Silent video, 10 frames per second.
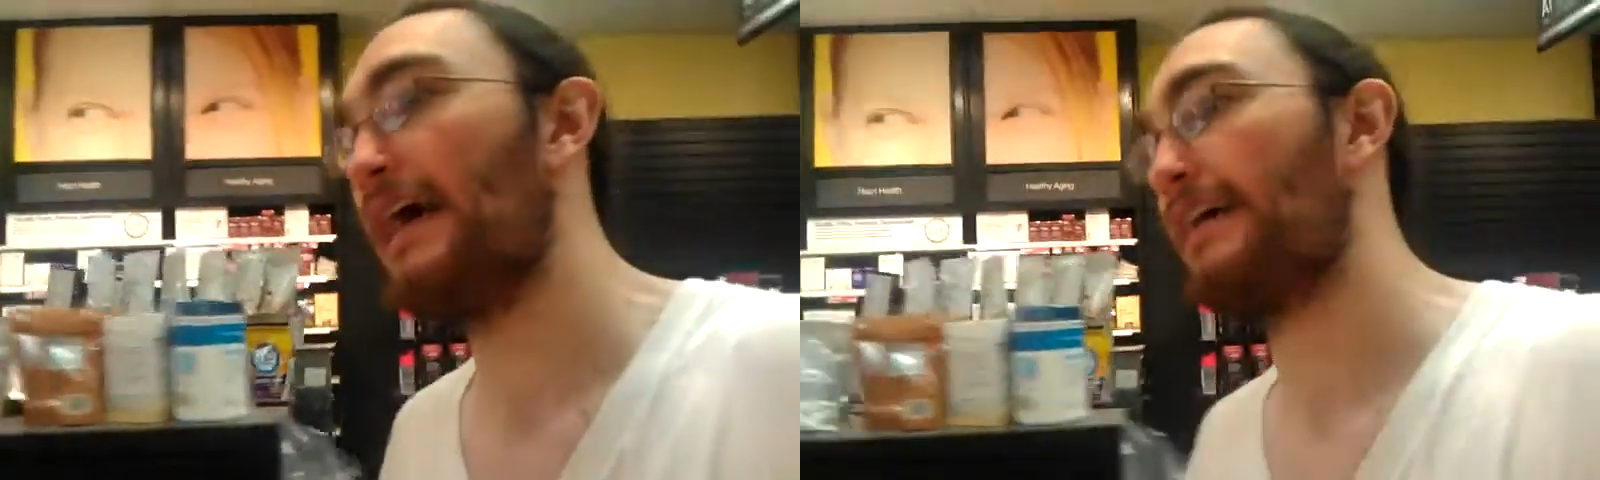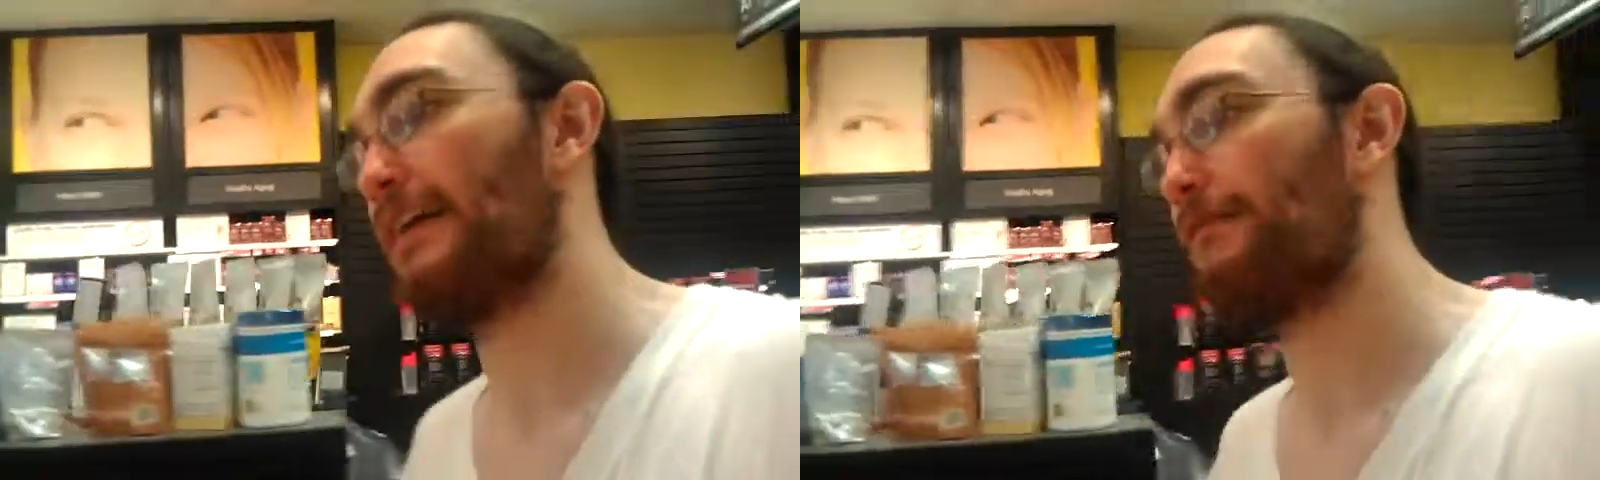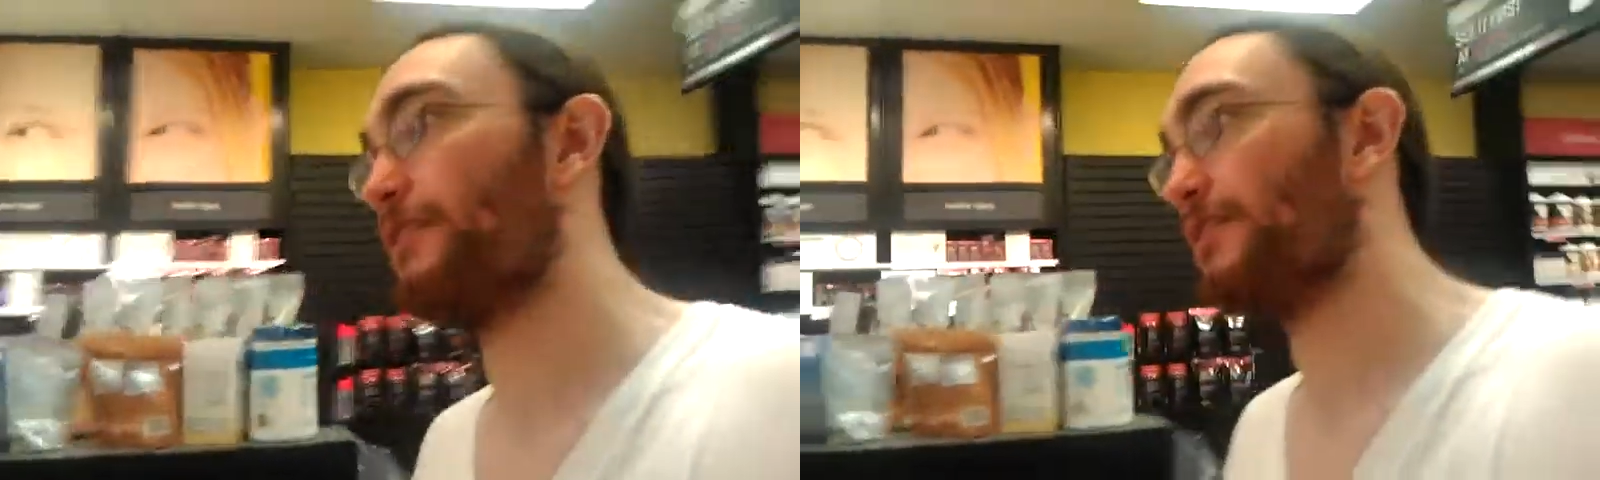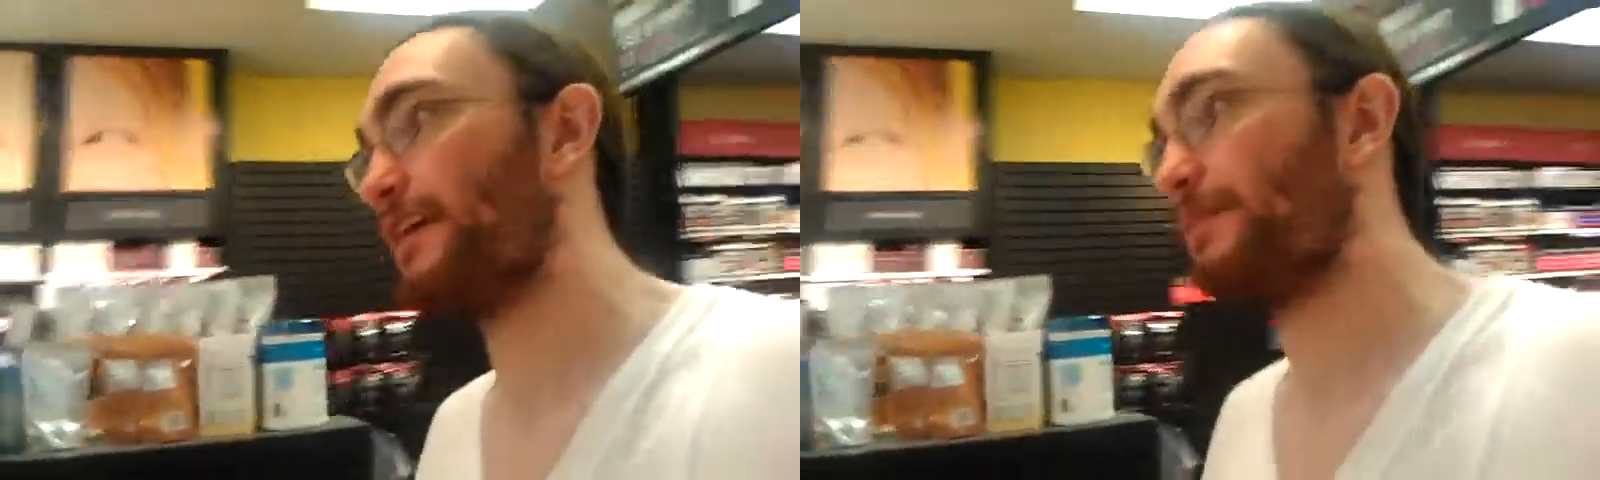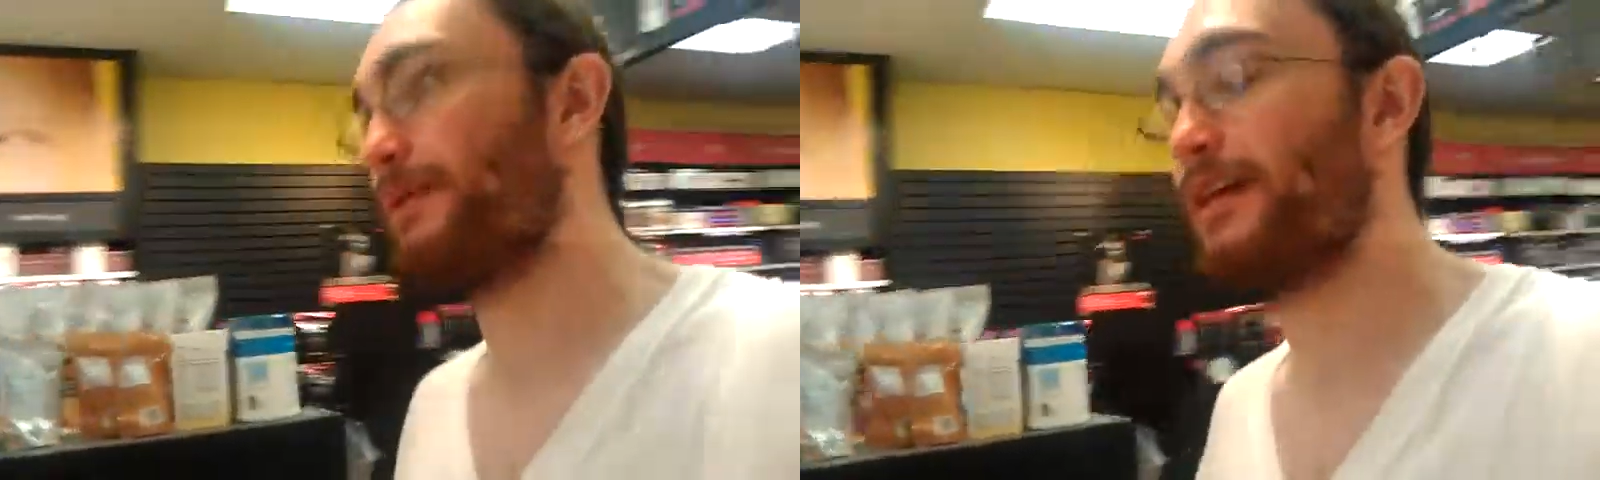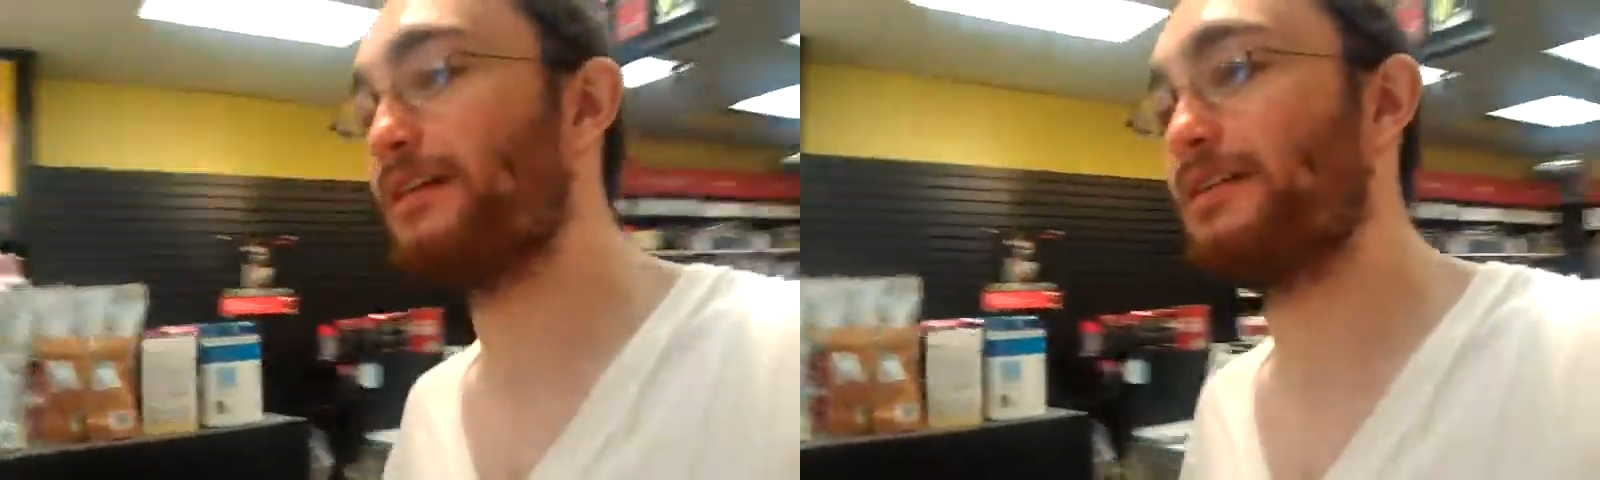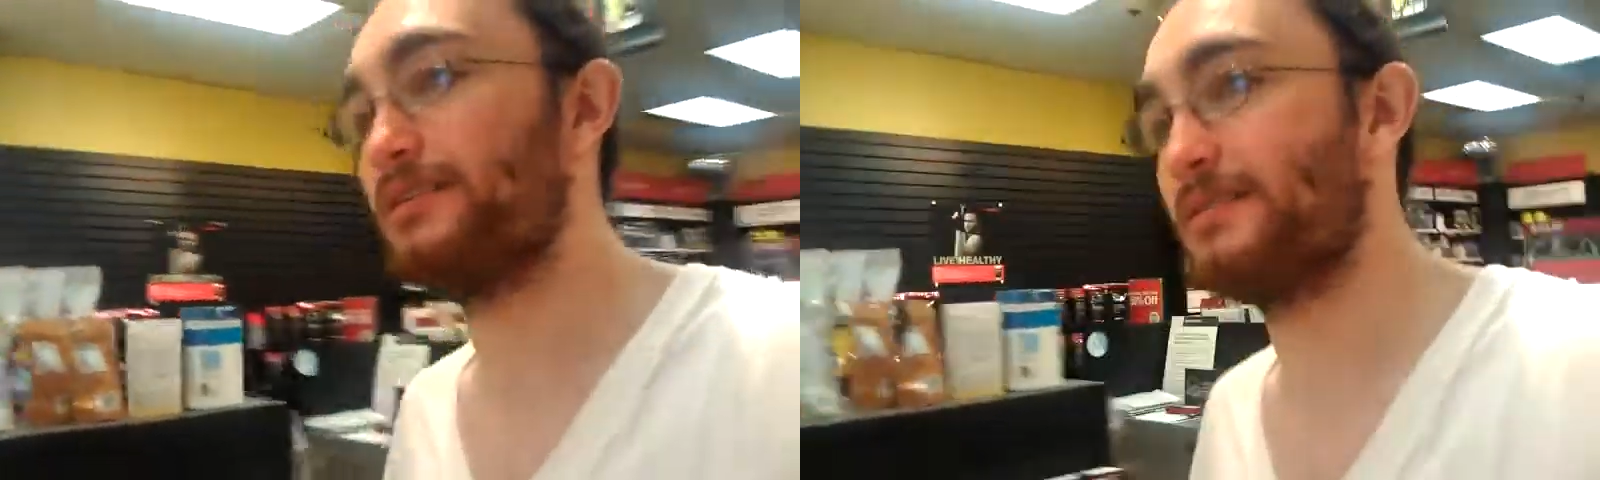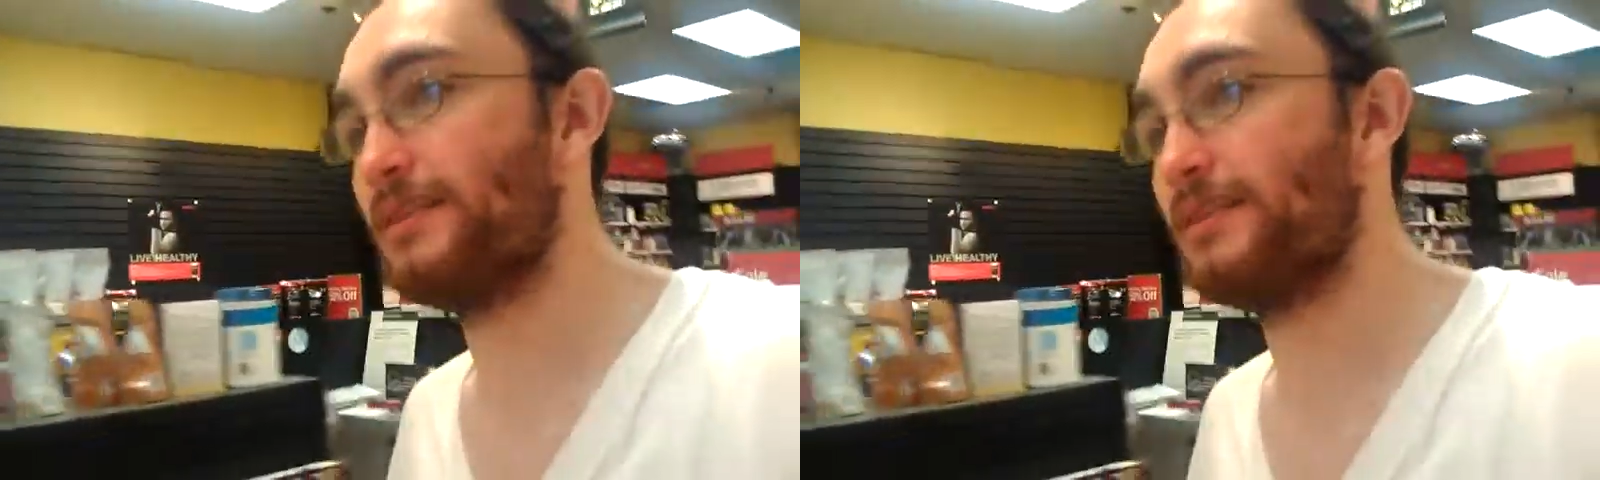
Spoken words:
And I feel like because